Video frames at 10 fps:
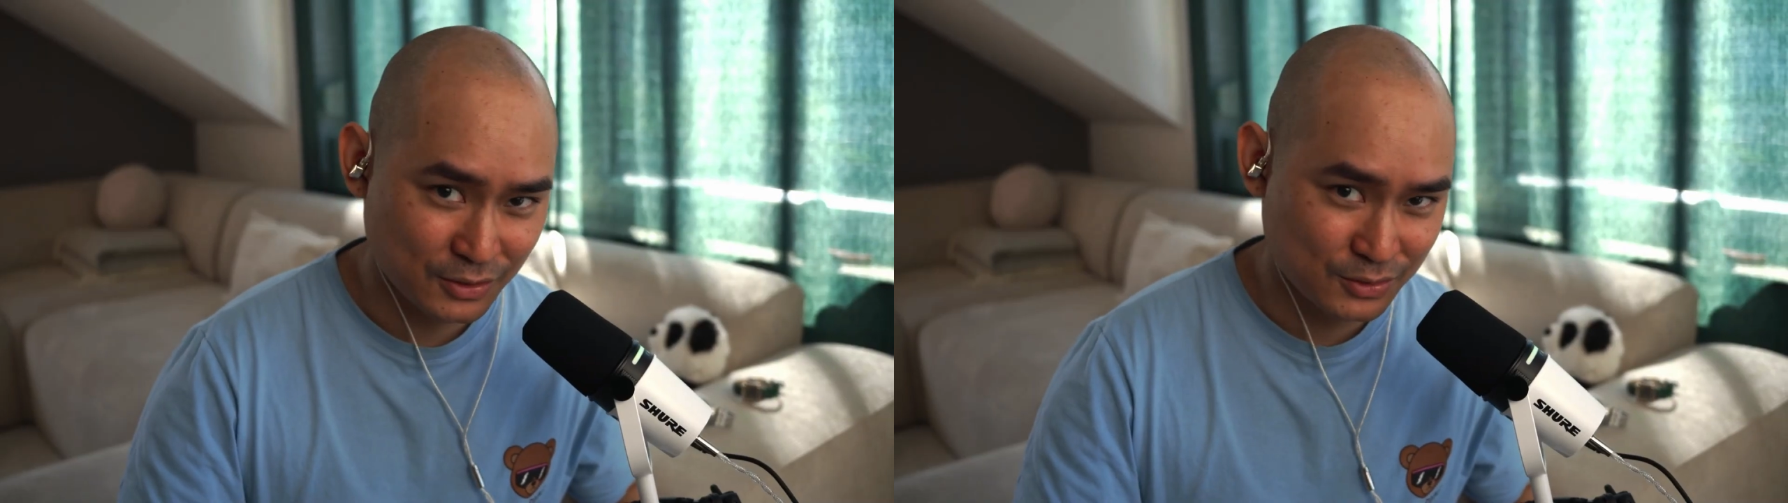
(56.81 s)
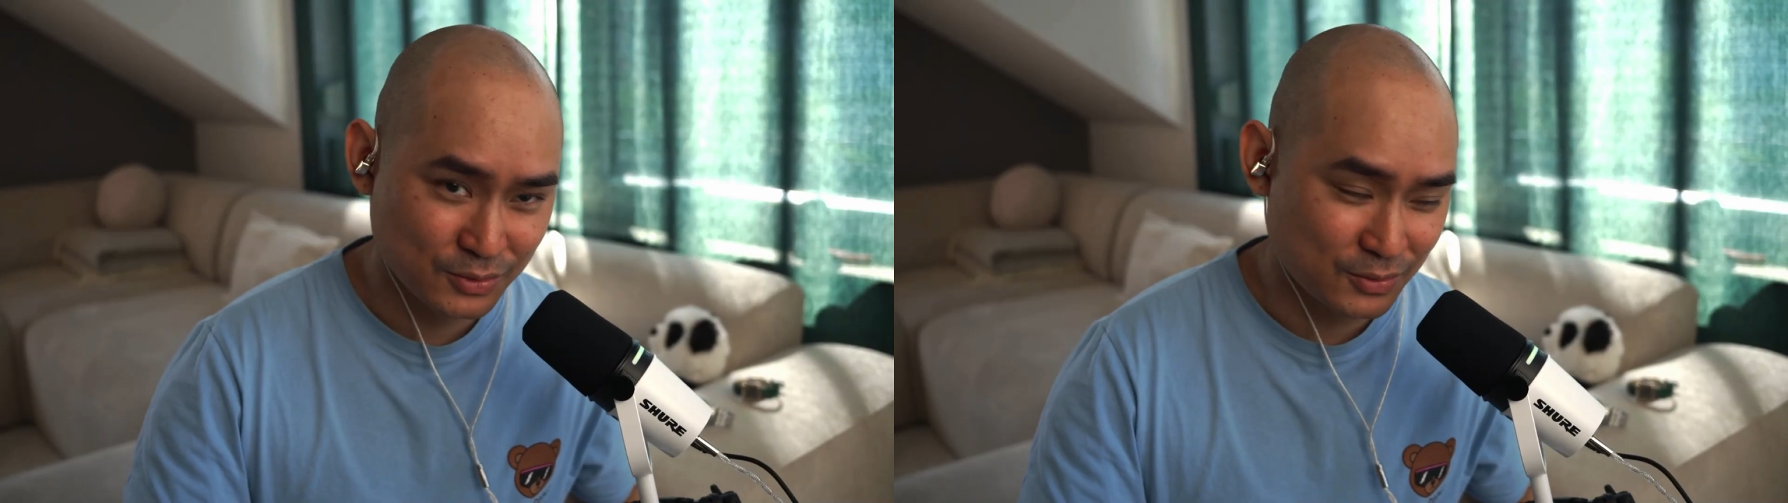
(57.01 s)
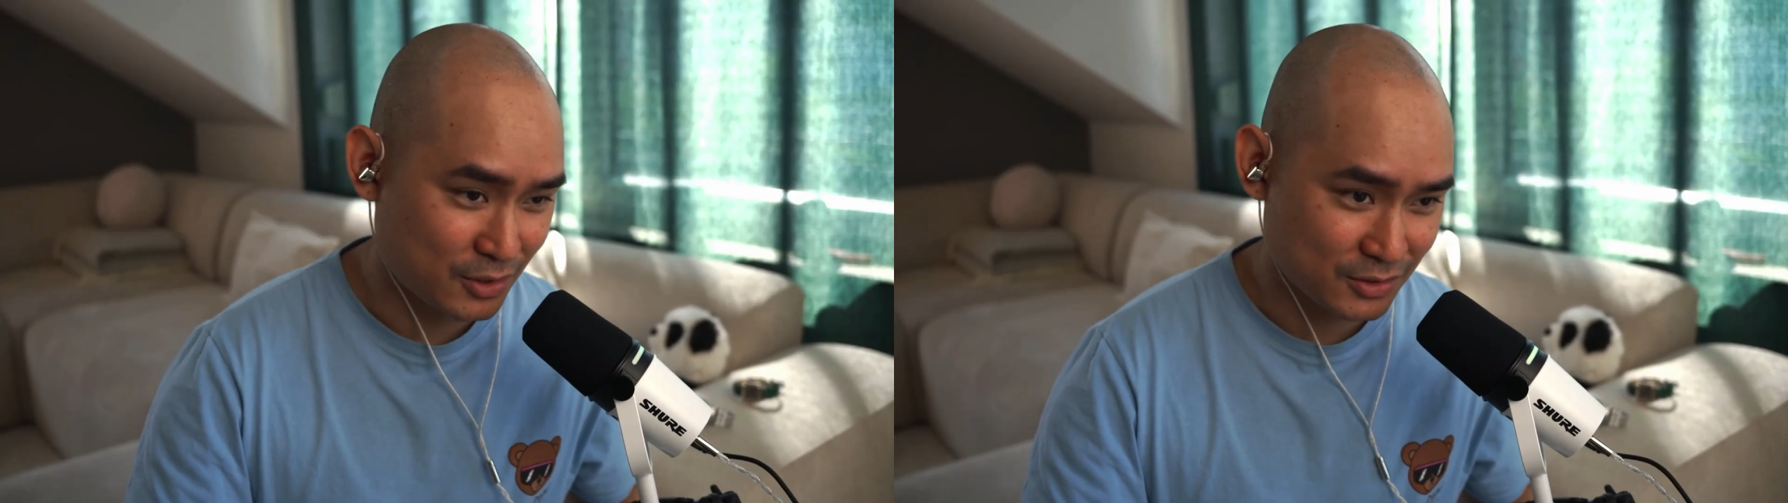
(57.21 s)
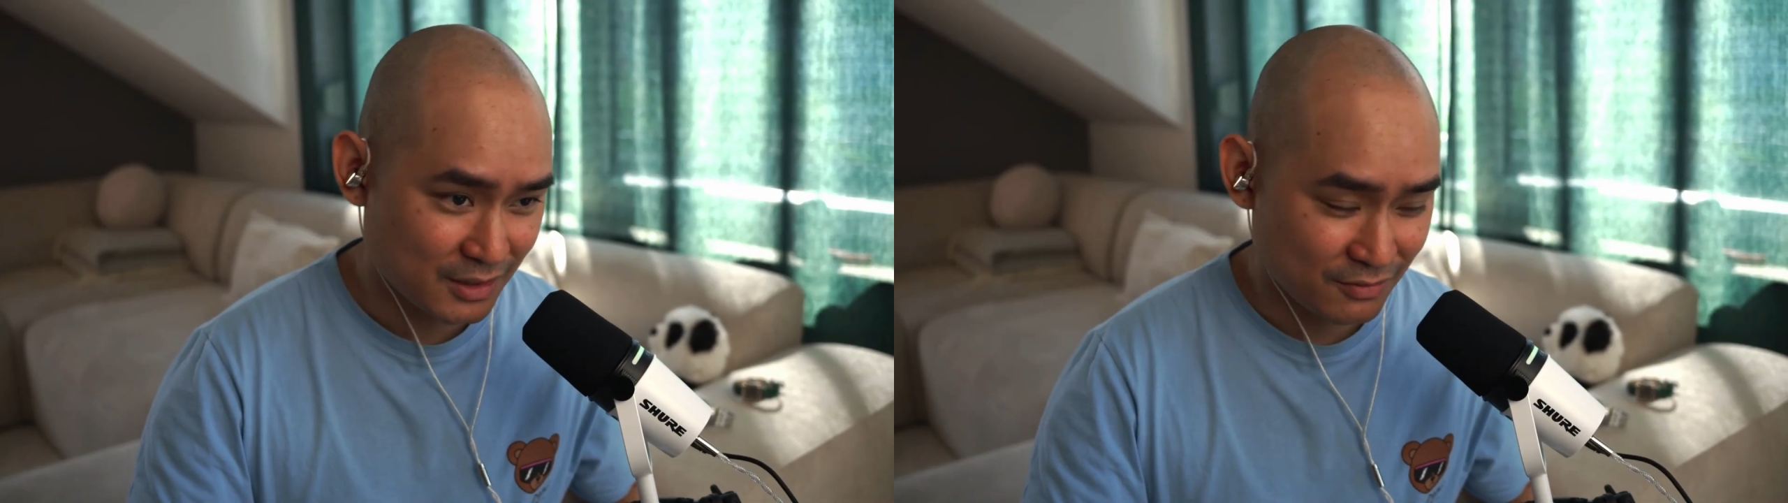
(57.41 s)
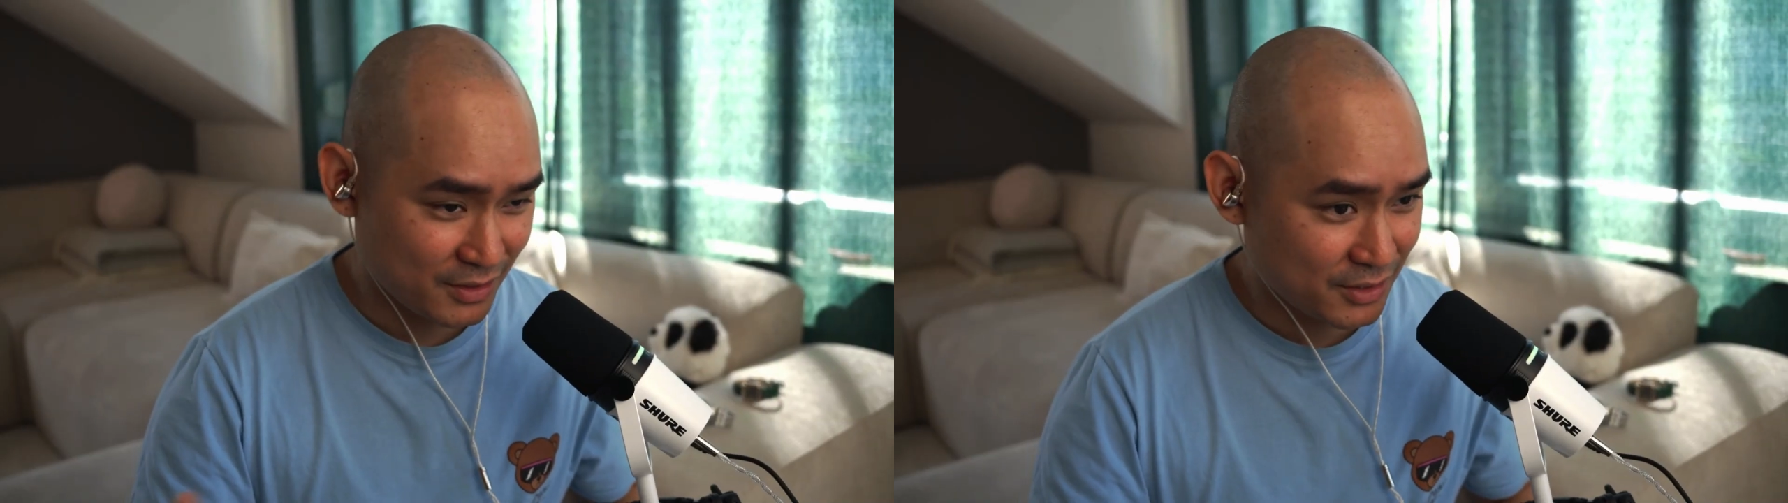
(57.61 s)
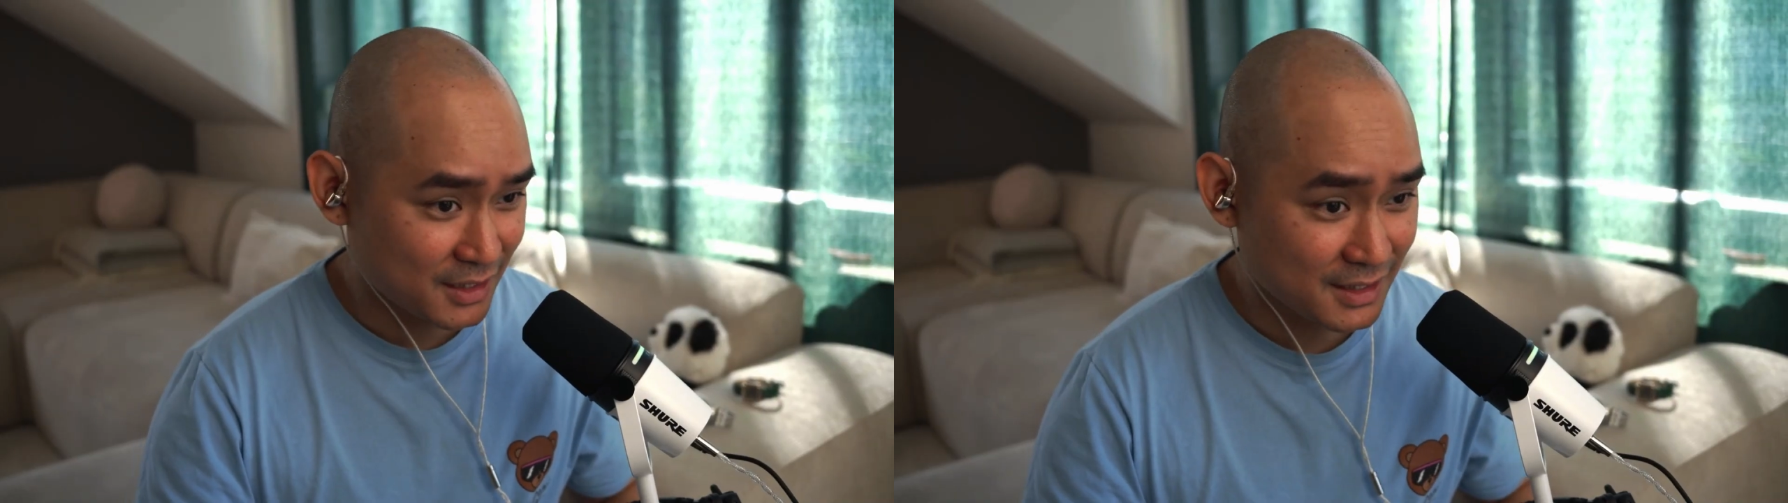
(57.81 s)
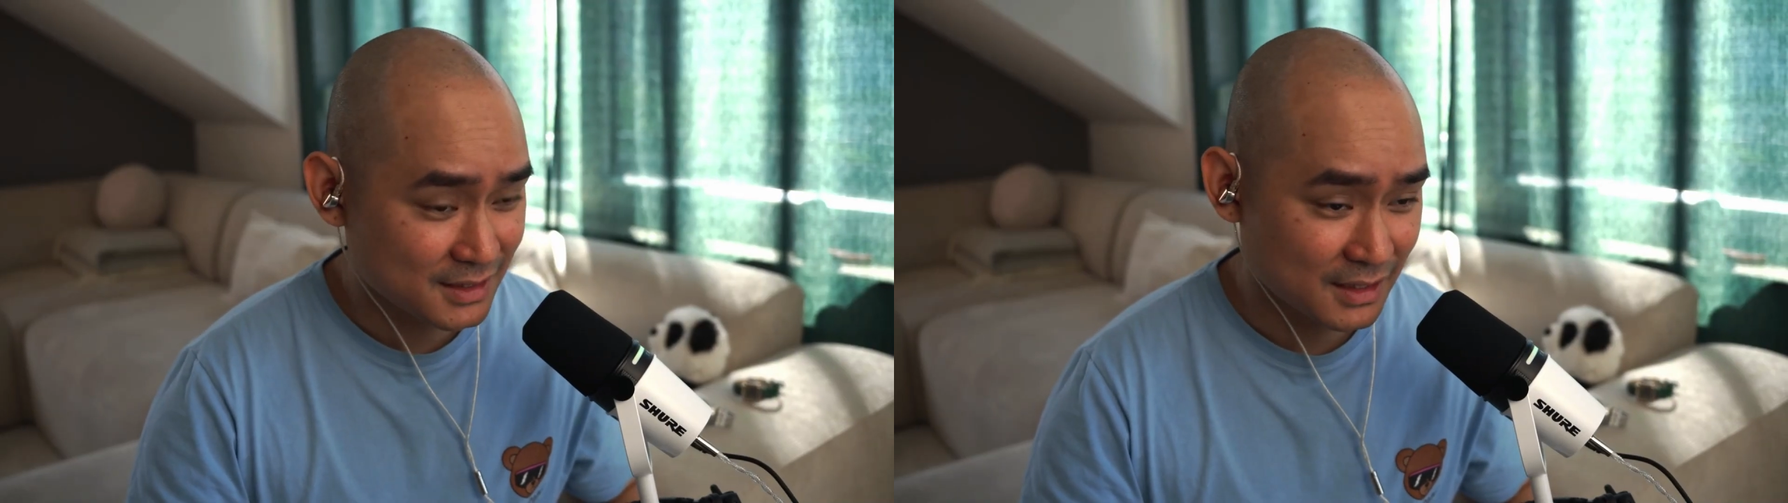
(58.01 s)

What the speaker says: two girls are very nice